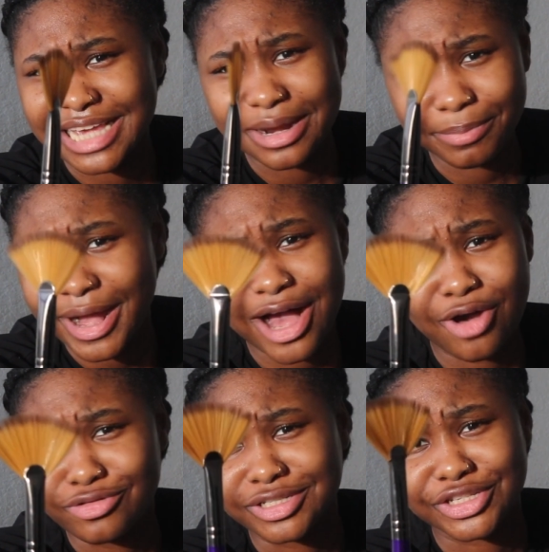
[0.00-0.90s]
10
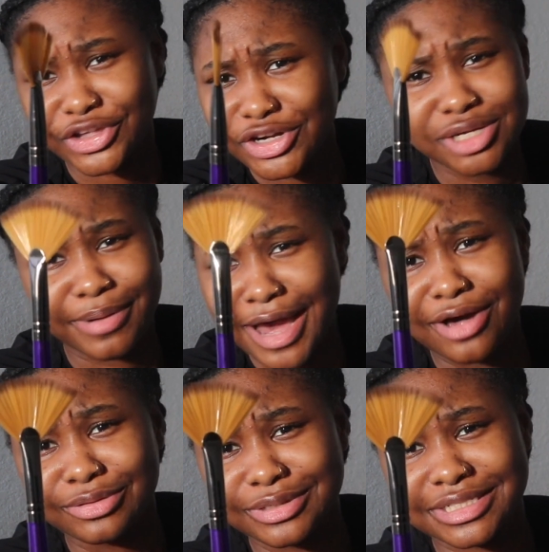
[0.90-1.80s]
pounds, 30
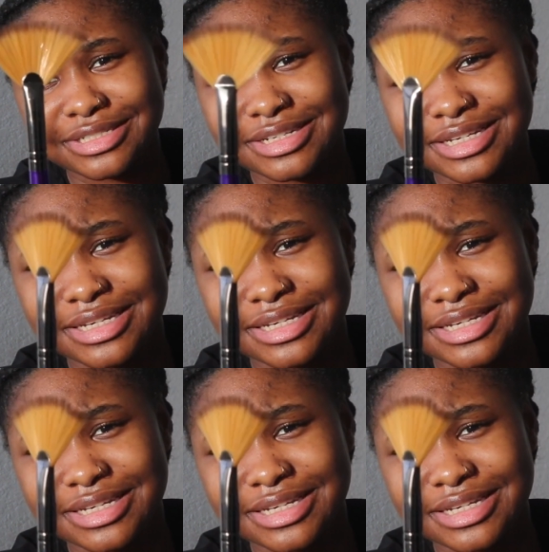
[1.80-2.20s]
pounds.